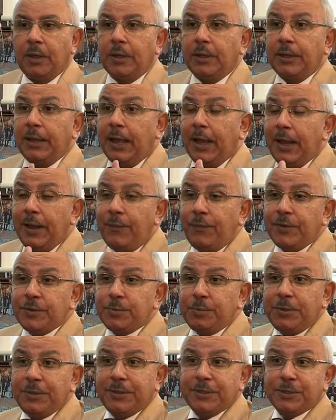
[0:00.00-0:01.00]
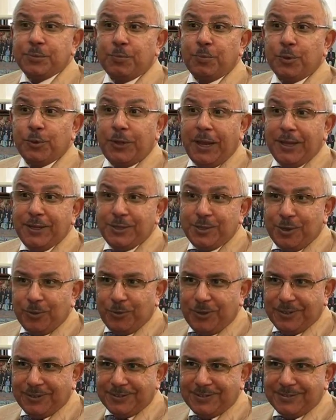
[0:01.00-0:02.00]
The IFSB does prudential
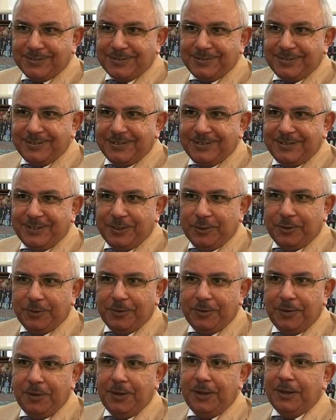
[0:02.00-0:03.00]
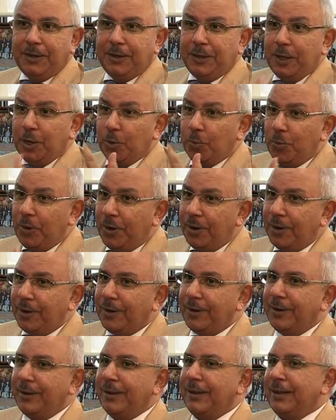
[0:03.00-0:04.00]
ones. Their
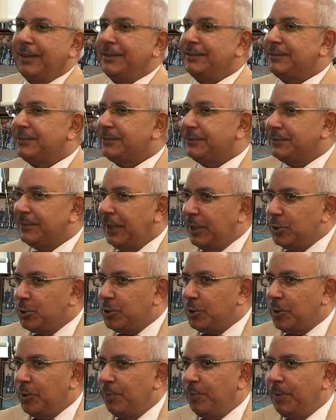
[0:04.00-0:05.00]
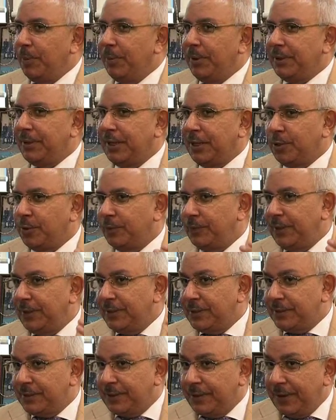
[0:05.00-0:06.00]
work tends to complement that of the
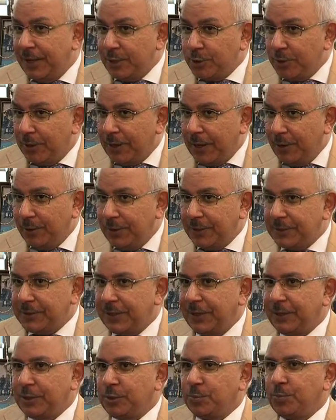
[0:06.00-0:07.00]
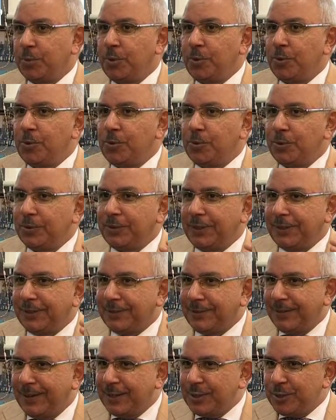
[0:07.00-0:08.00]
International Accounting Standards Board, the
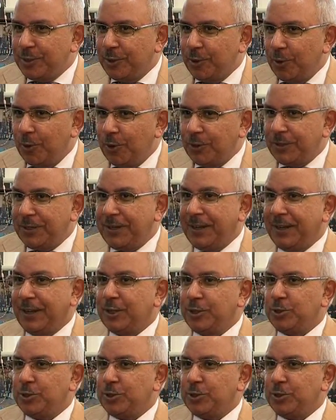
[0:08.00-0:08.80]
International Auditing and